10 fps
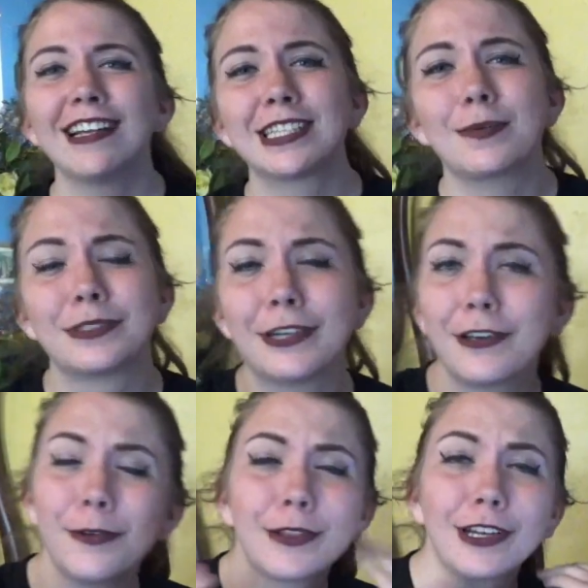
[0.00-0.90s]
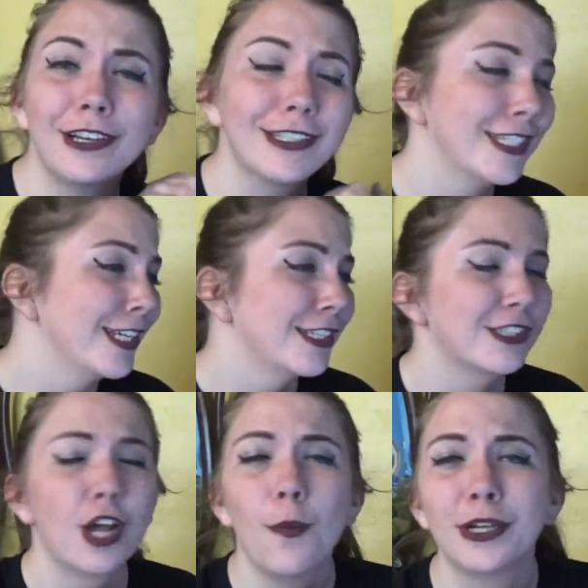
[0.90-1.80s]
Awesome, so you learned
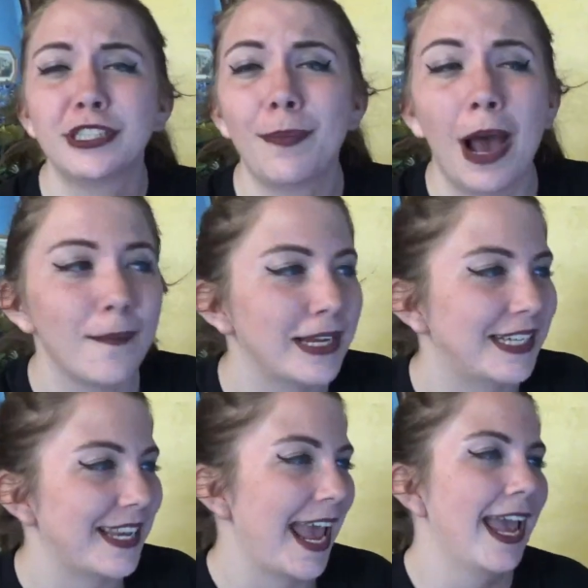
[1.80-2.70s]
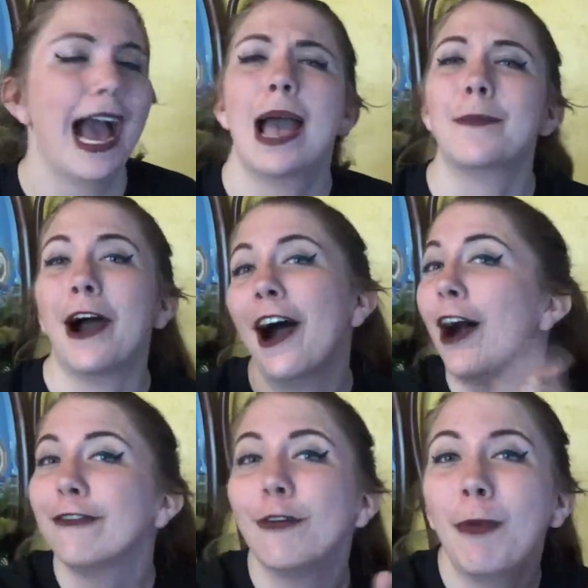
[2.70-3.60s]
so much about me today. I'm a
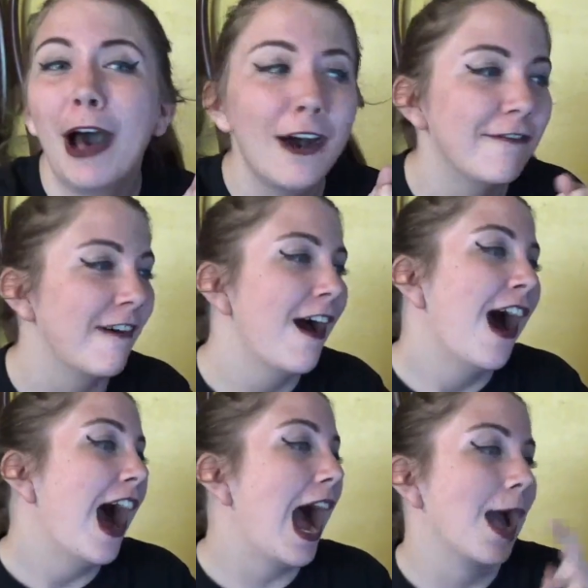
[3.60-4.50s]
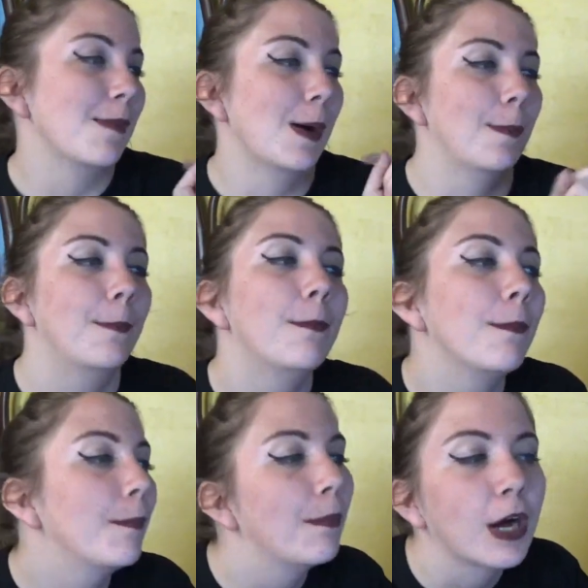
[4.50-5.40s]
Hufflepuff, I'm a
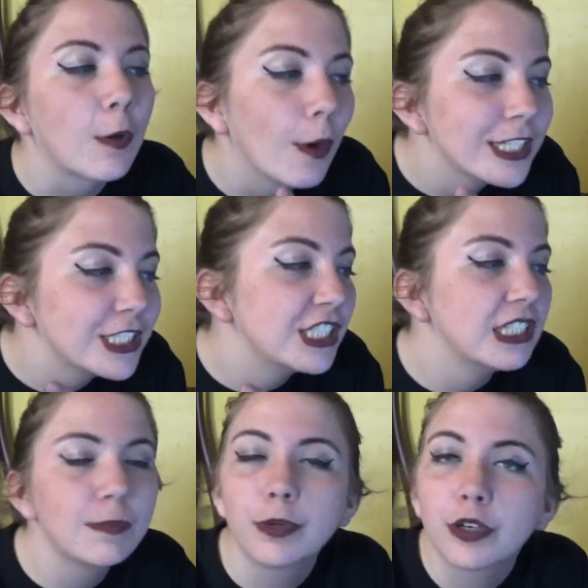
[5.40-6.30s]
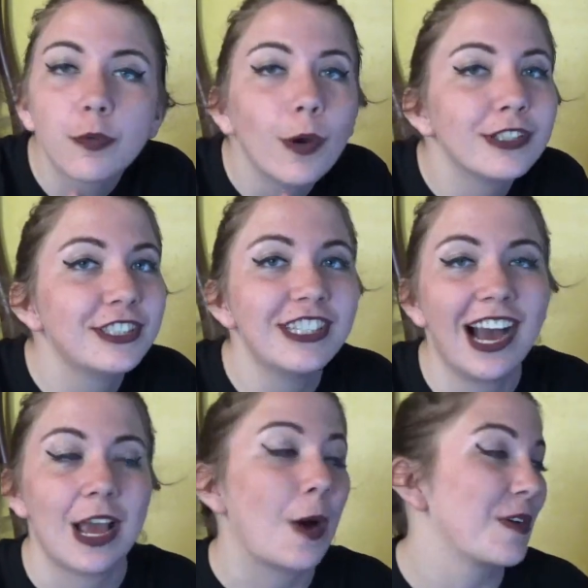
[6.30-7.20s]
Pukwudgie, Pukwudgie,
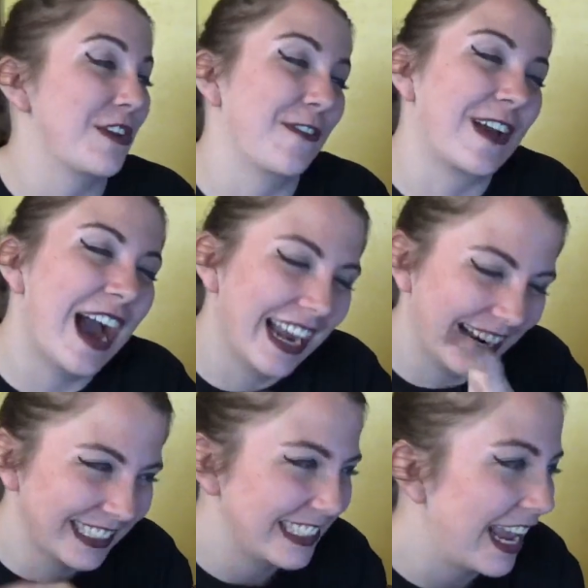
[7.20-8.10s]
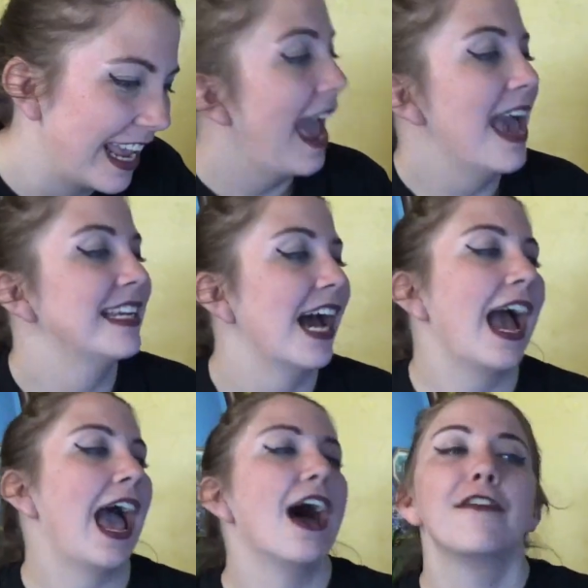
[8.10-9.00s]
I already forgot how to say it. And
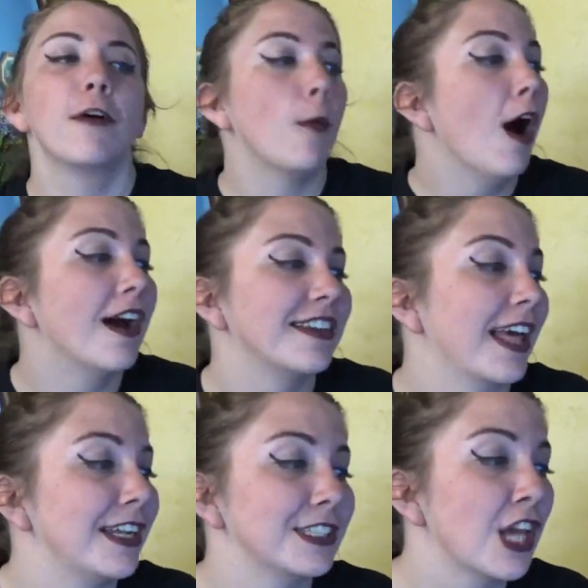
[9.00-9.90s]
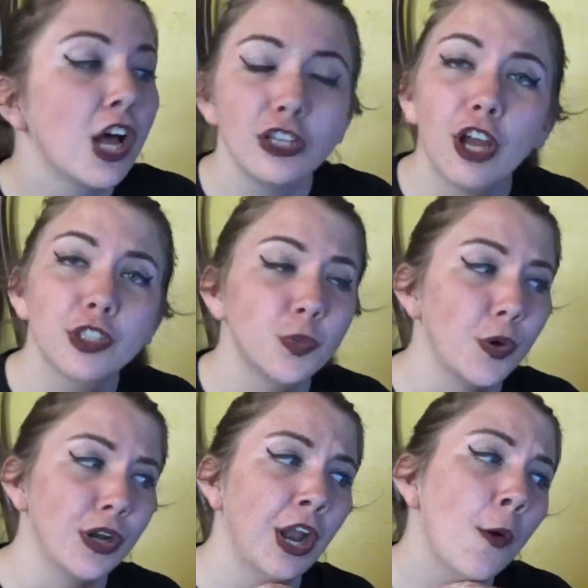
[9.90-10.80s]
I have a wand that is
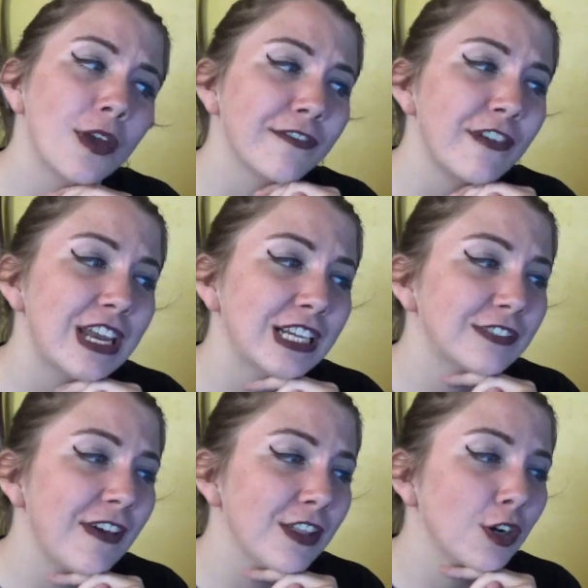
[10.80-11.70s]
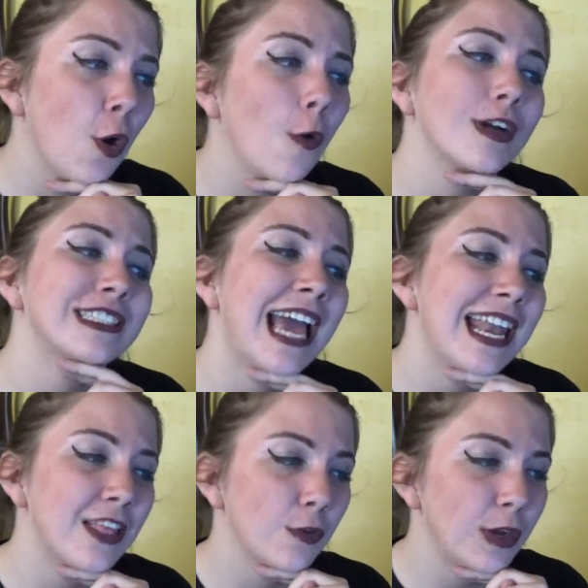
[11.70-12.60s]
larchwood with phoenix feather core,
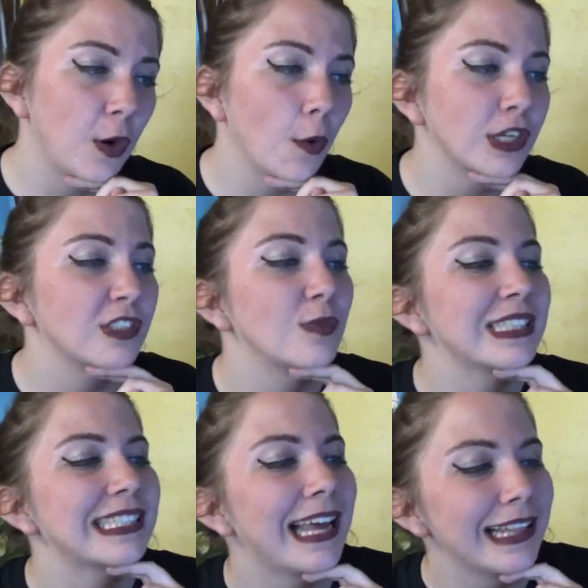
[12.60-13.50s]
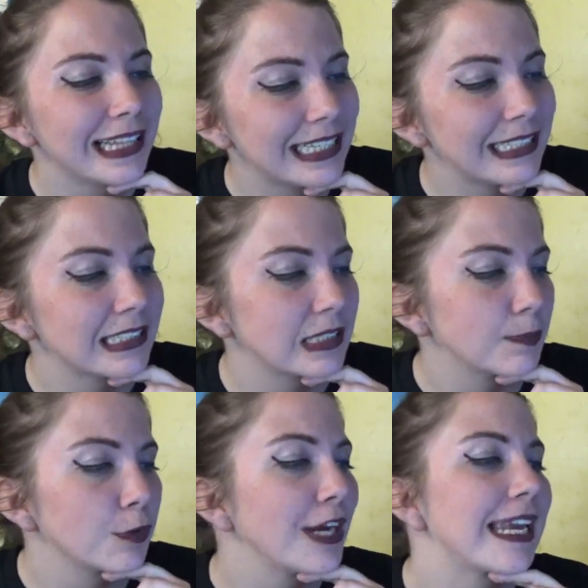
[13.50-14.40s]
10 and 3 quarters with slightly
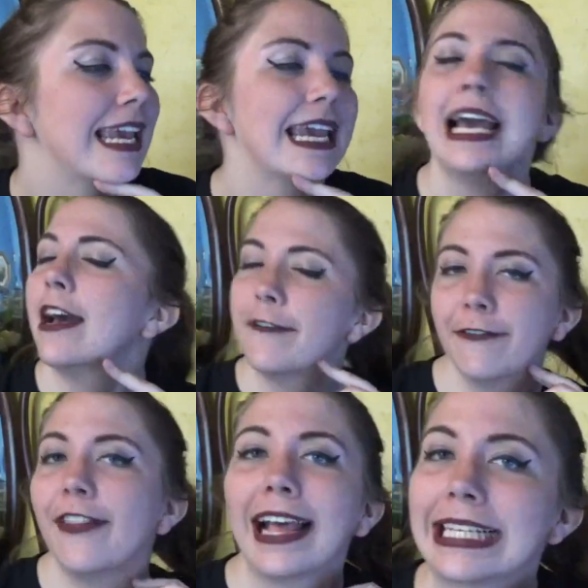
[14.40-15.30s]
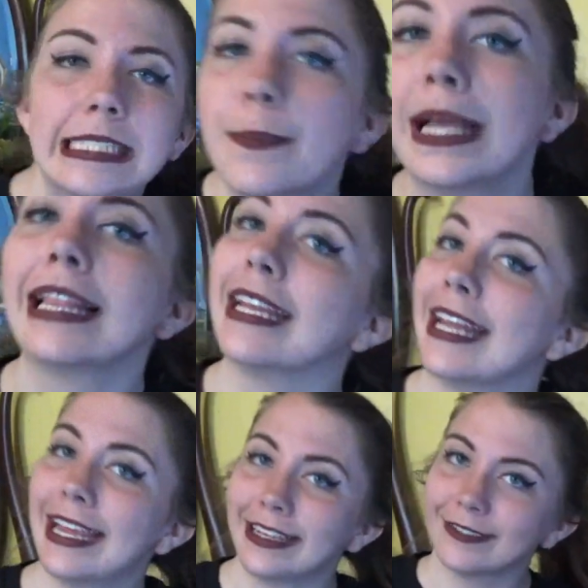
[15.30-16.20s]
springy
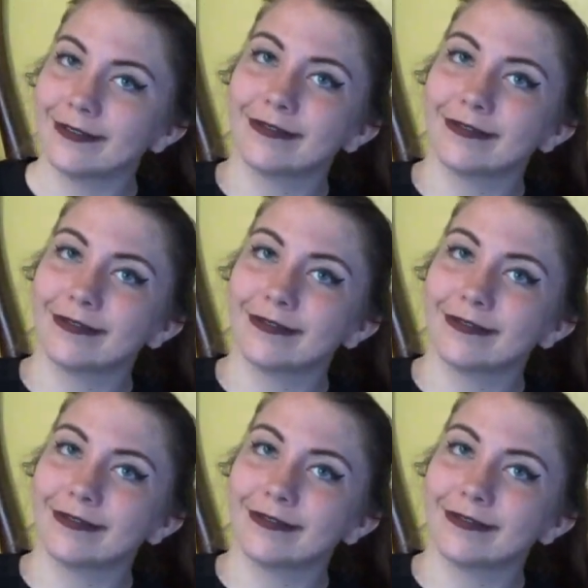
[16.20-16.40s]
flexibility.